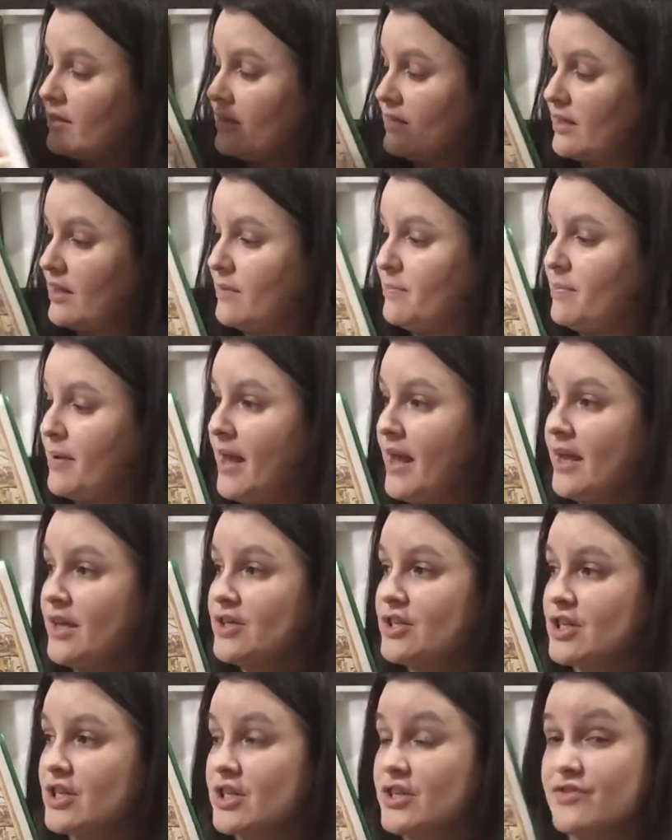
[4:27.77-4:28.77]
the
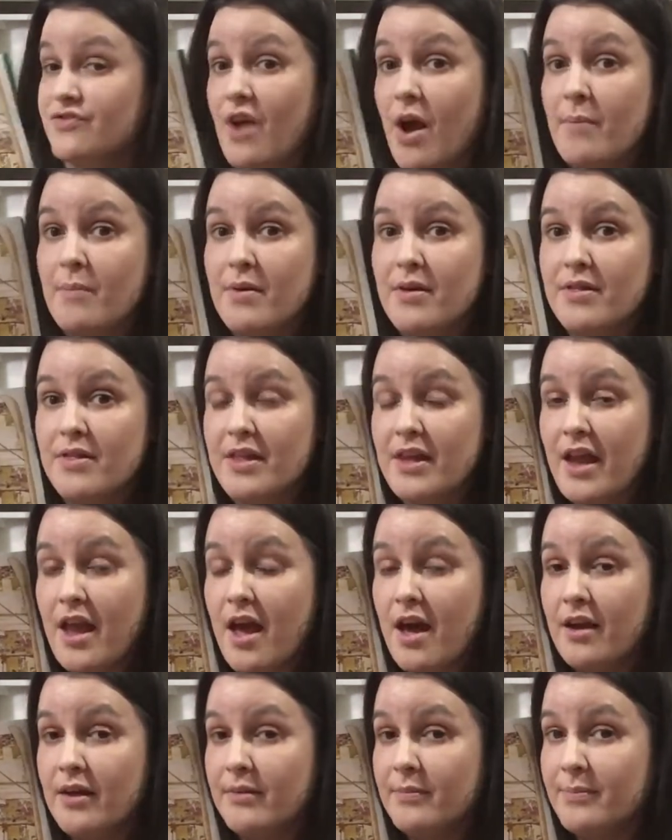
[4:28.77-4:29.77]
pages from the
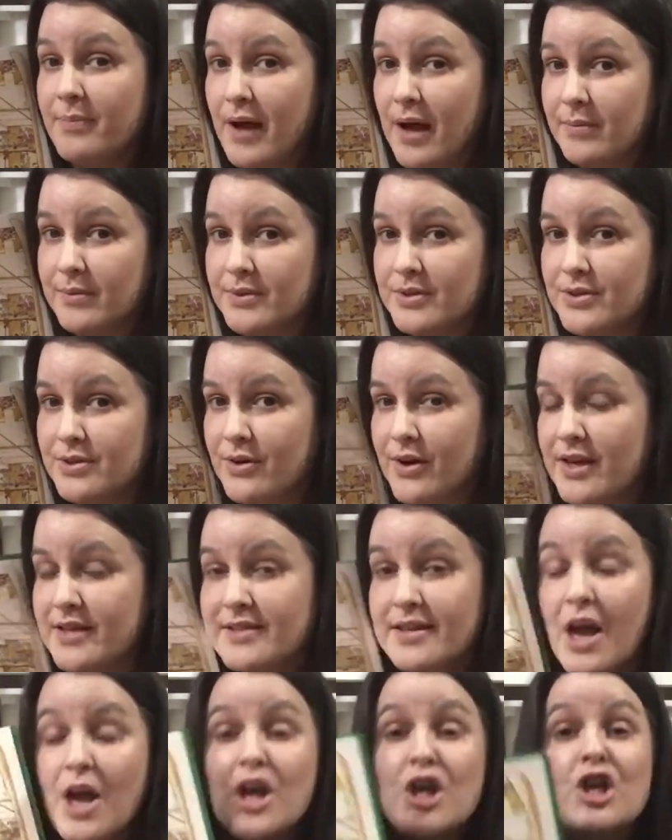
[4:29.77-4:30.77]
Bible stories.
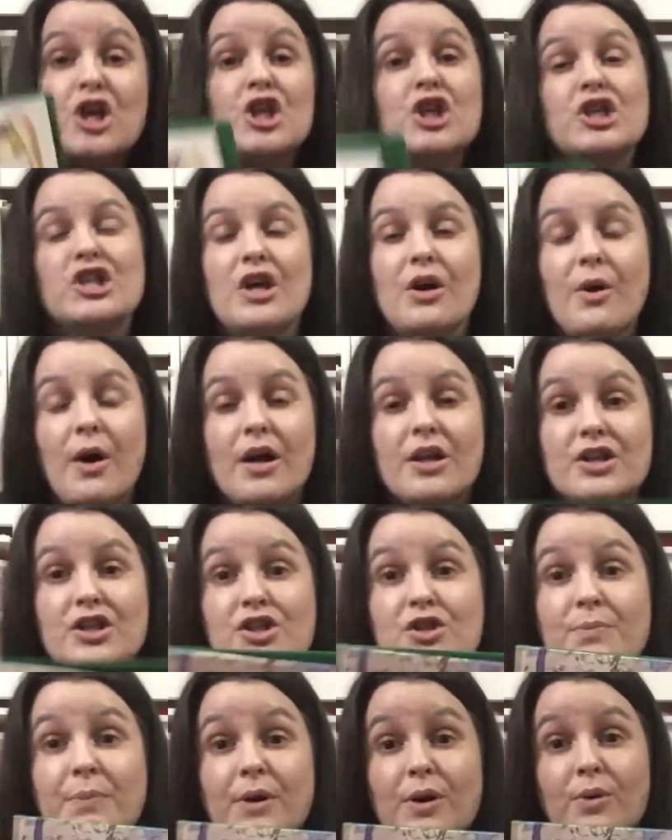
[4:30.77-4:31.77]
So
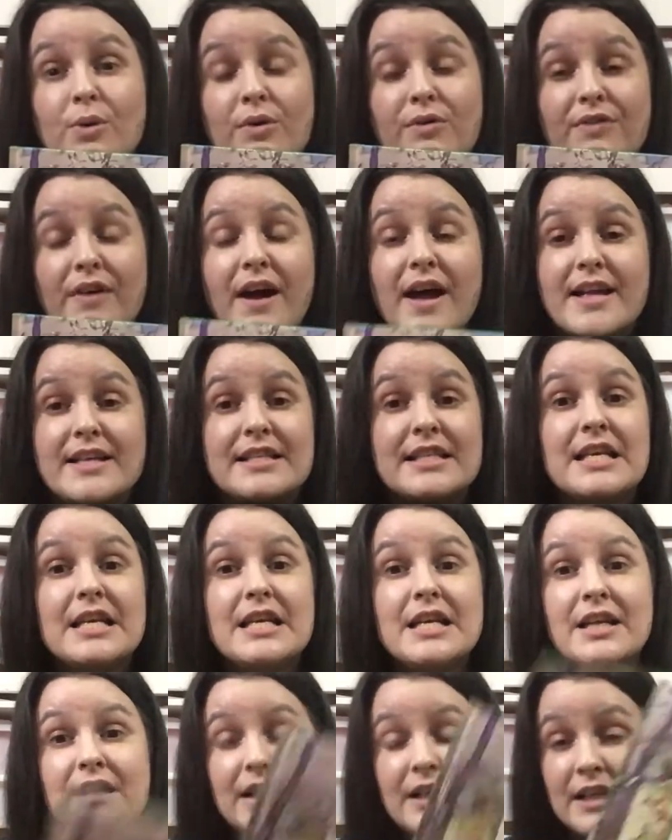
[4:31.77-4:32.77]
super cool find.
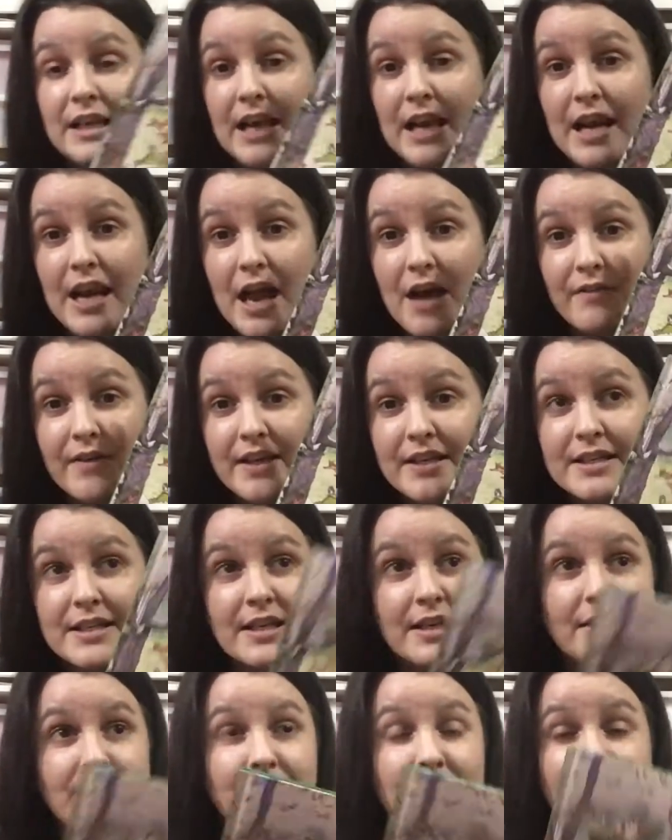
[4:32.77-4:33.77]
Love it.
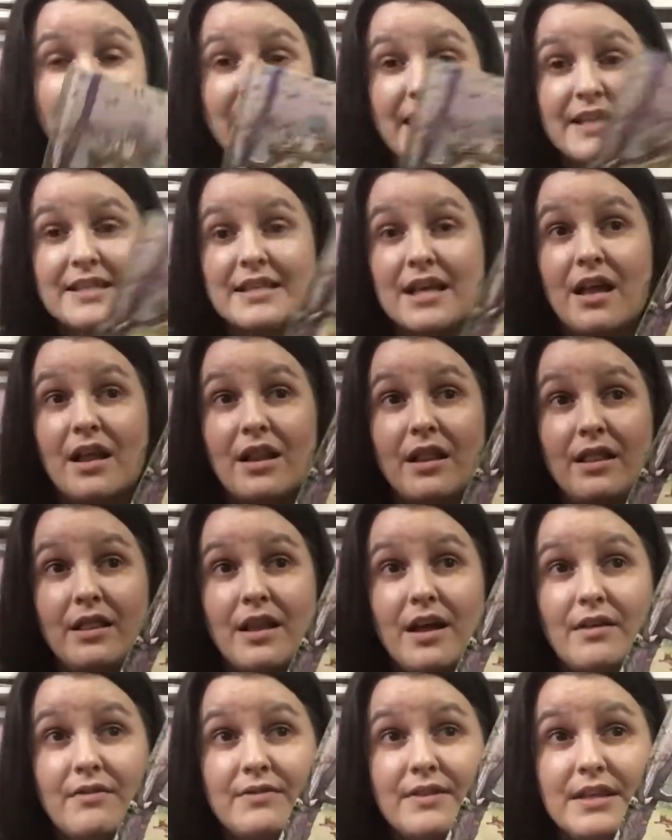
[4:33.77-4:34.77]
My kids
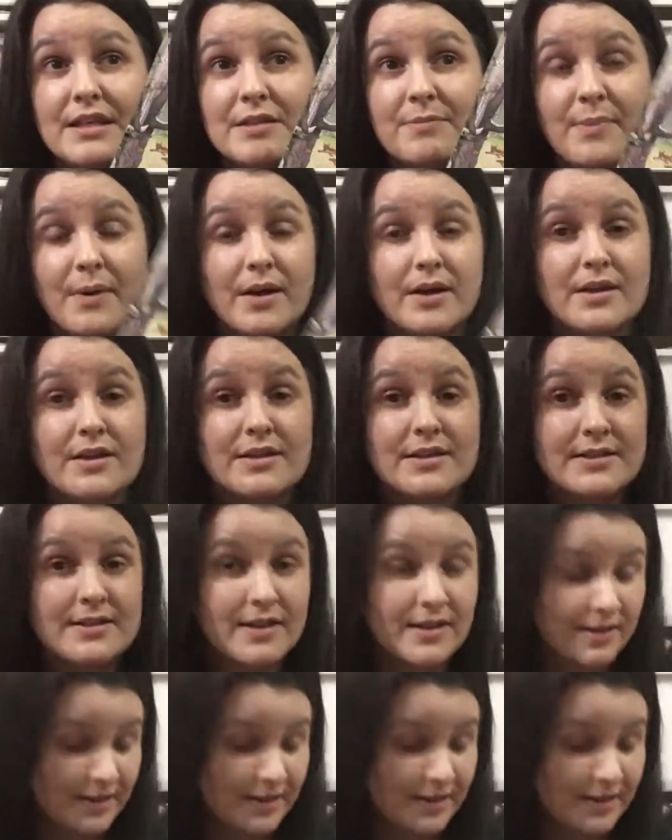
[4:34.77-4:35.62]
love these books.